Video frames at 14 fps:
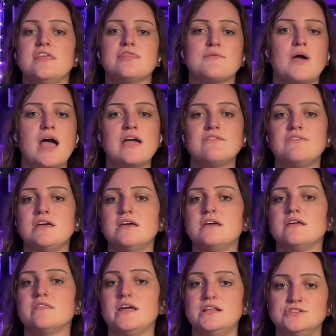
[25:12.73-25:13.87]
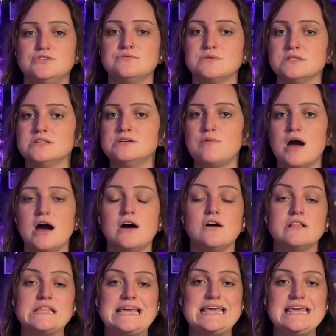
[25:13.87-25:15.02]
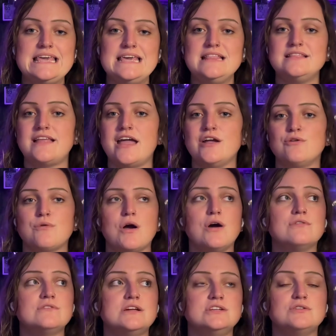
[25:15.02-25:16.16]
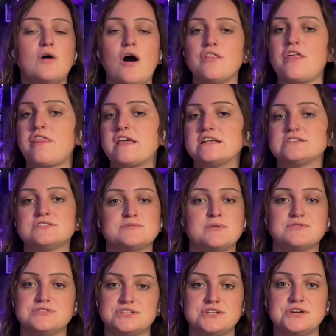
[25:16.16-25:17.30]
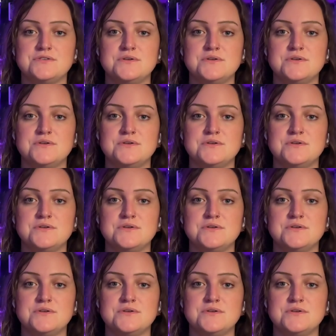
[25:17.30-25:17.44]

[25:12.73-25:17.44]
thriving, they do really well, they eat, they grow, they do all the things they're supposed to do.